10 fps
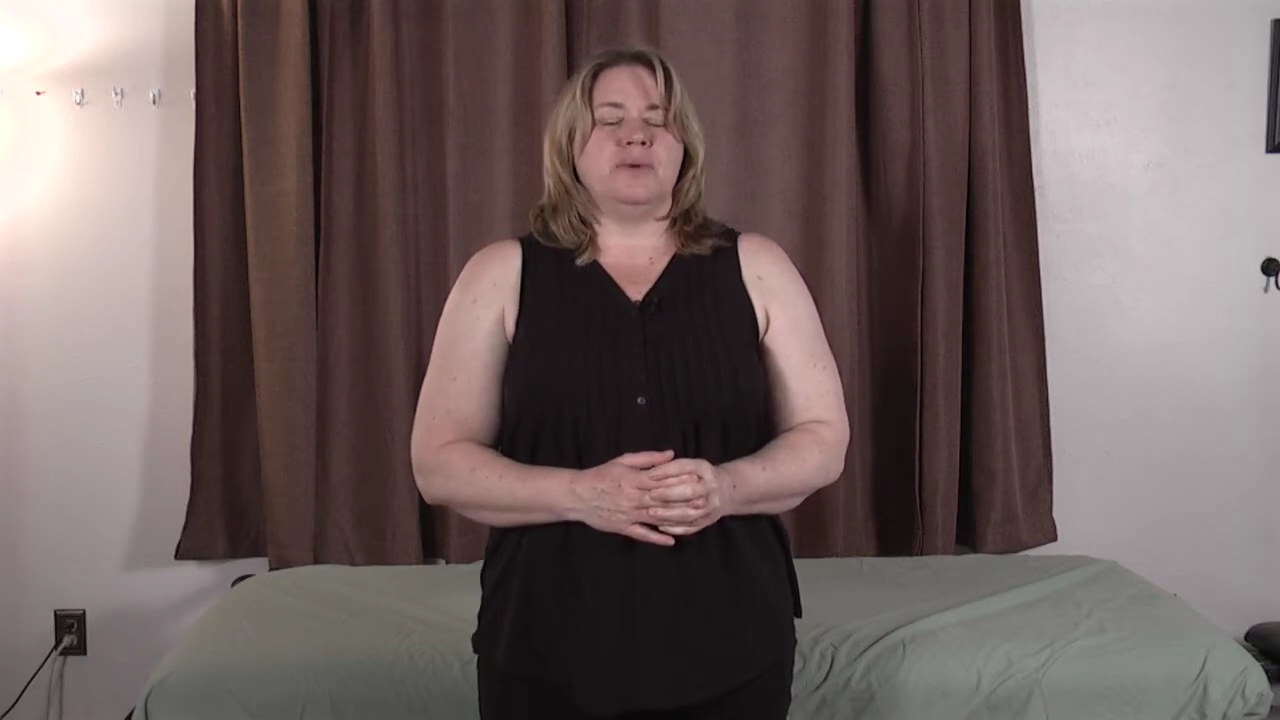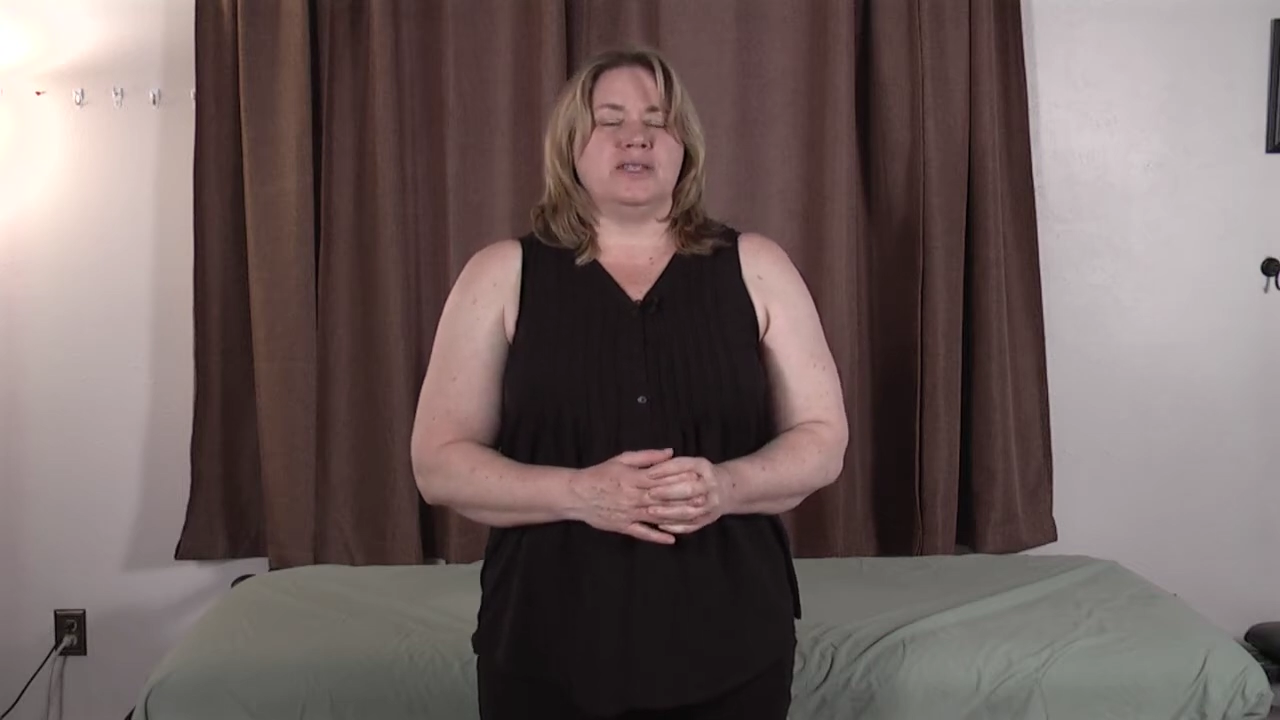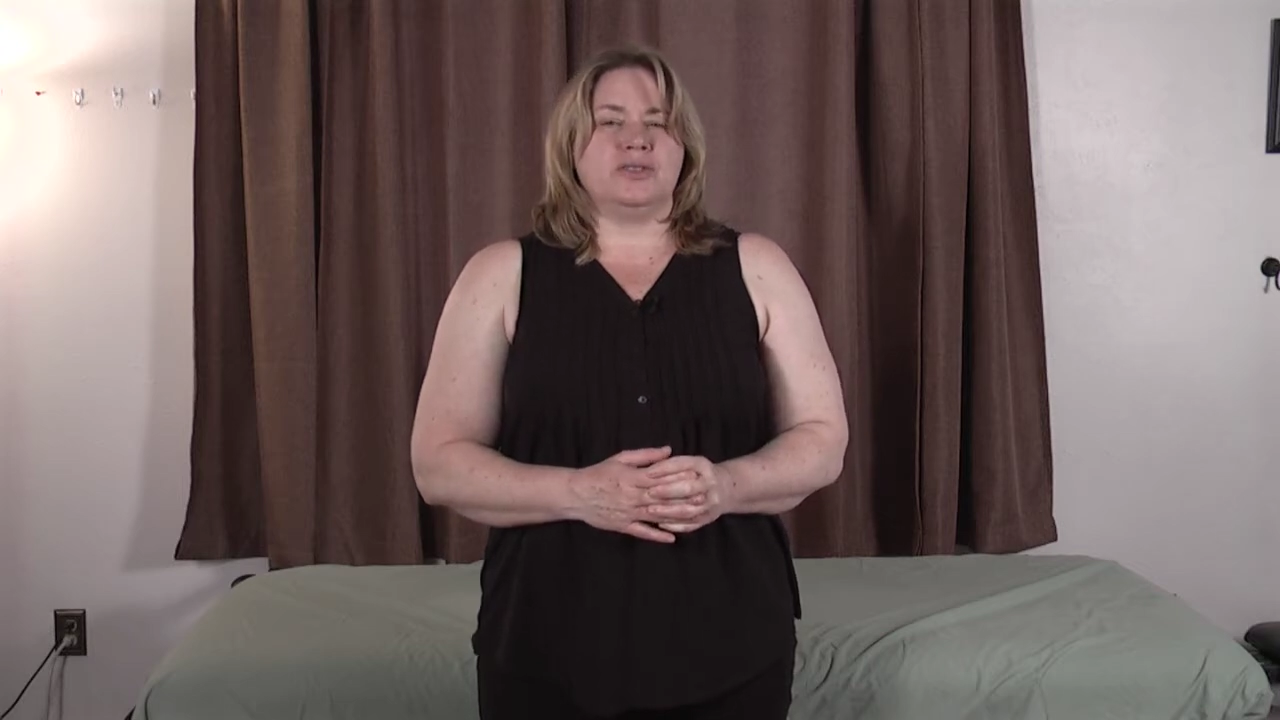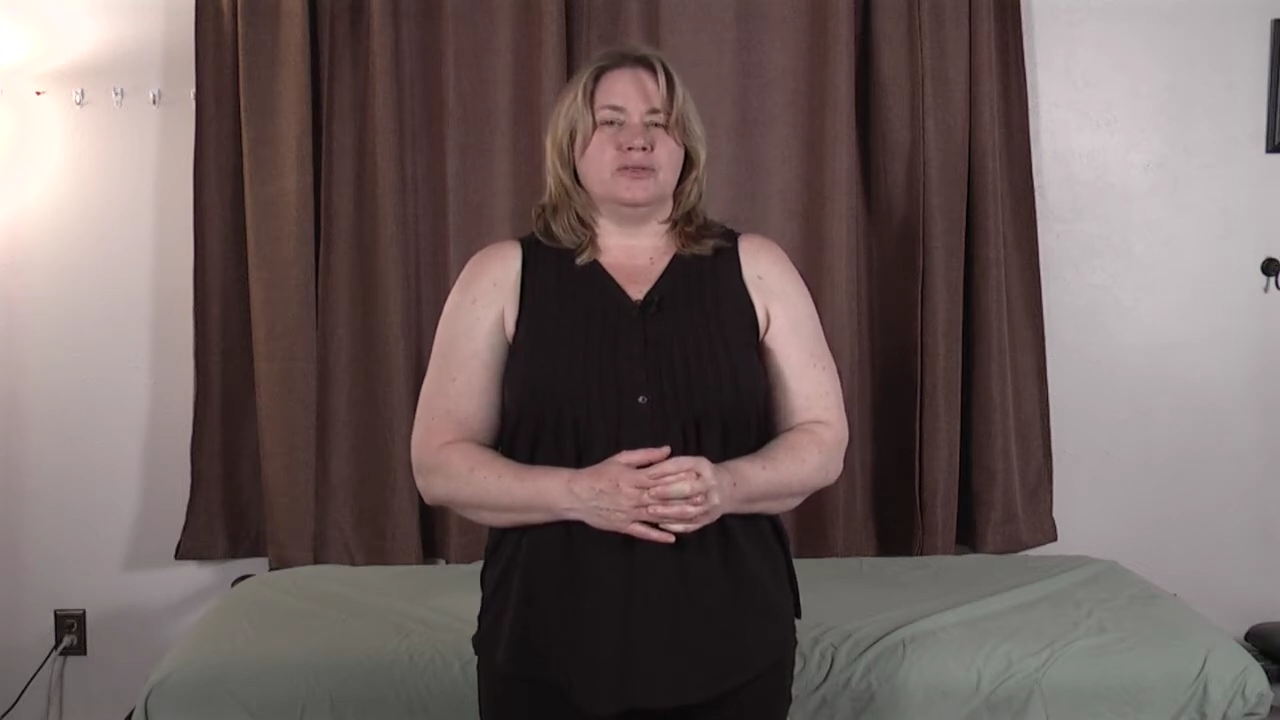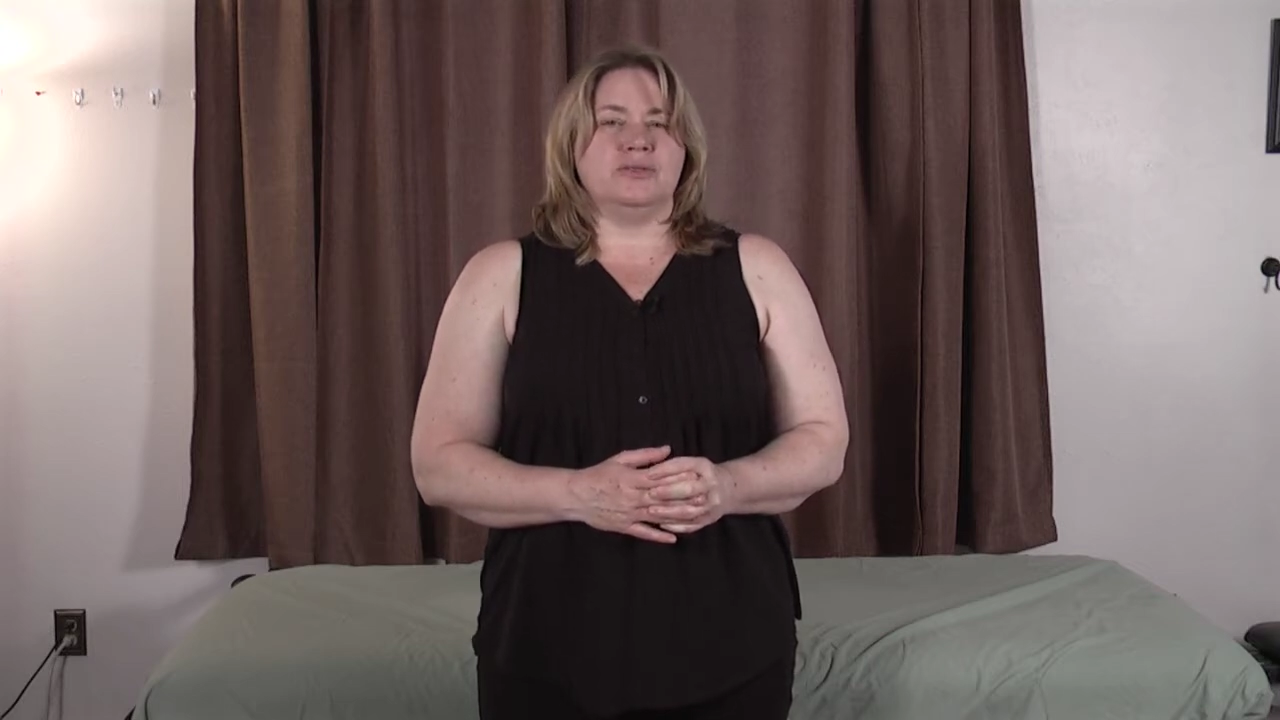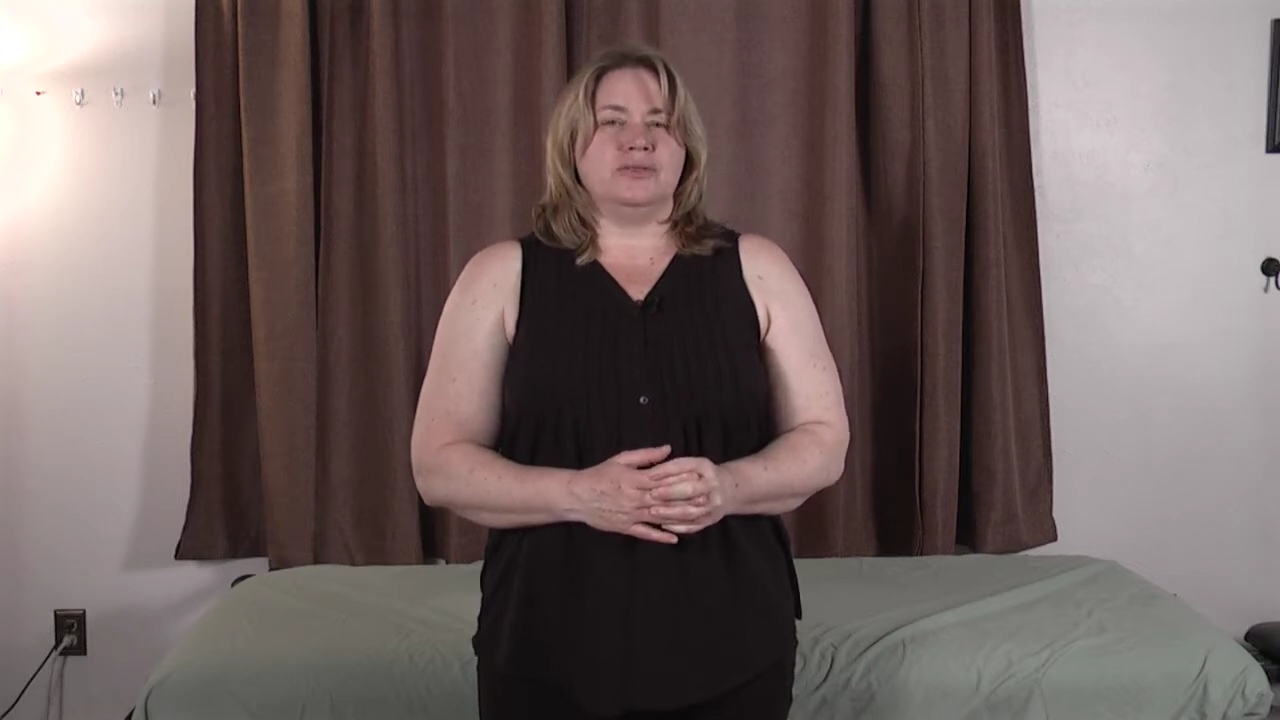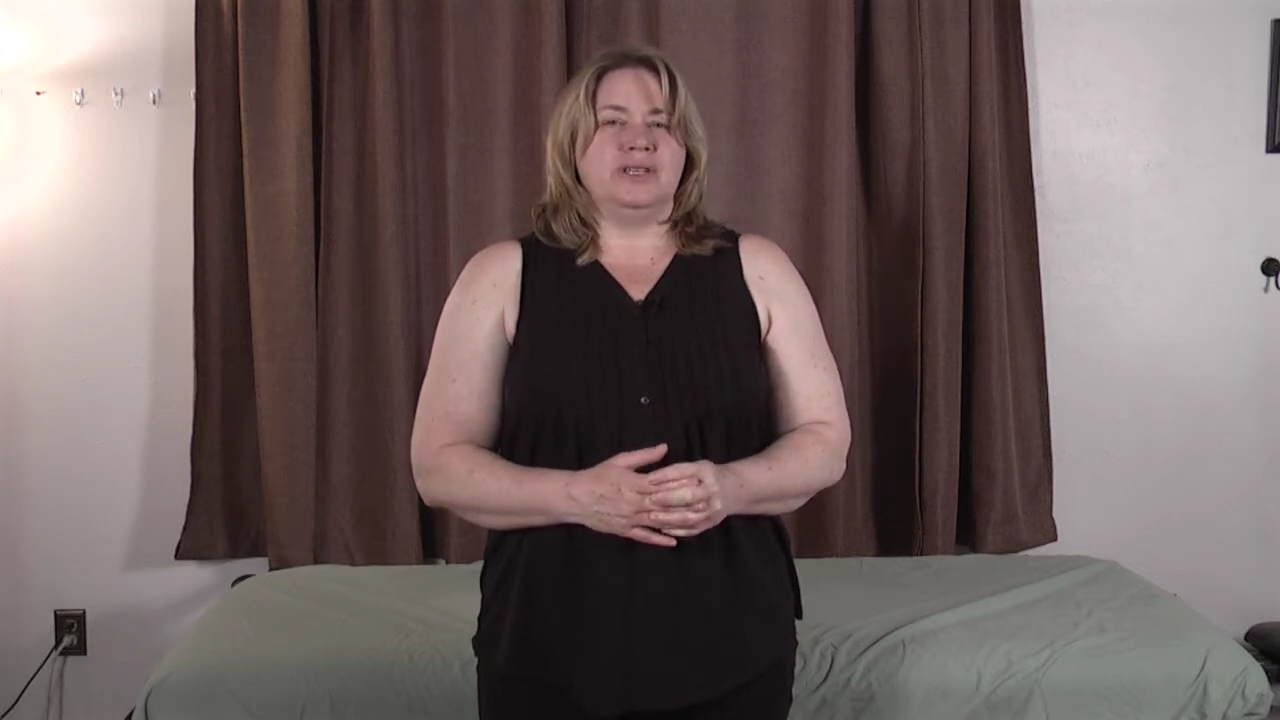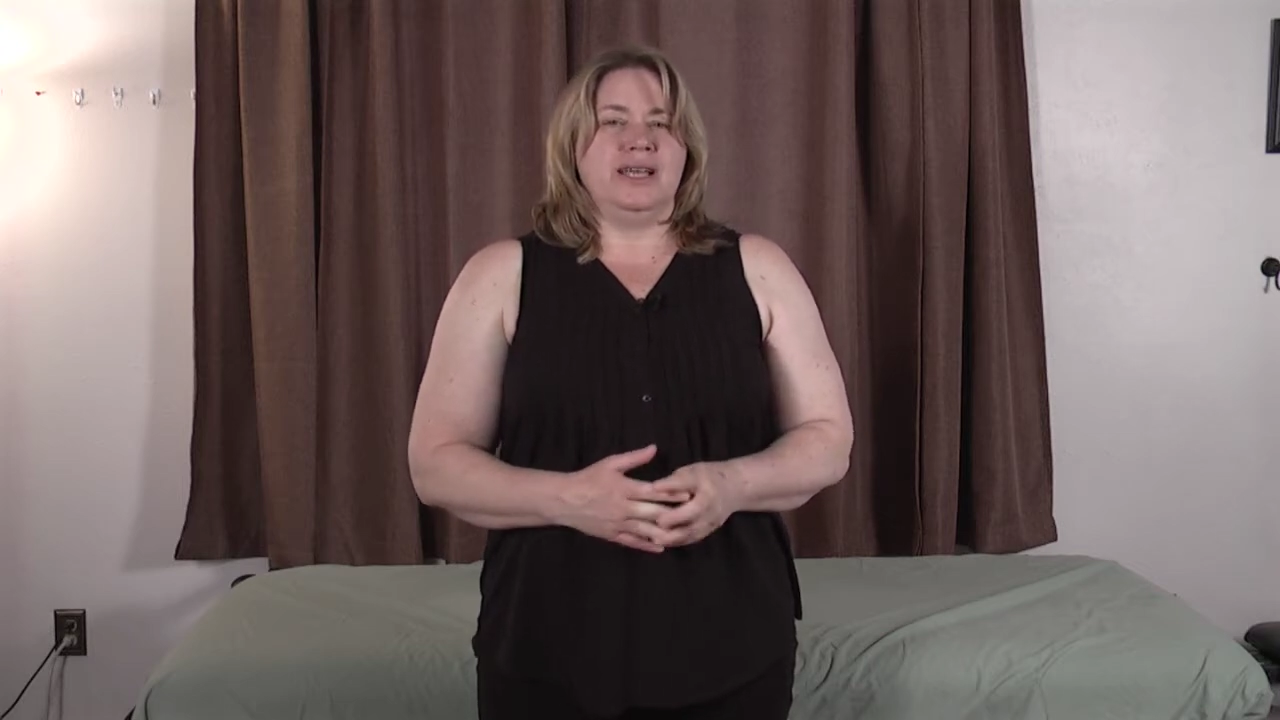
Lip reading: muscle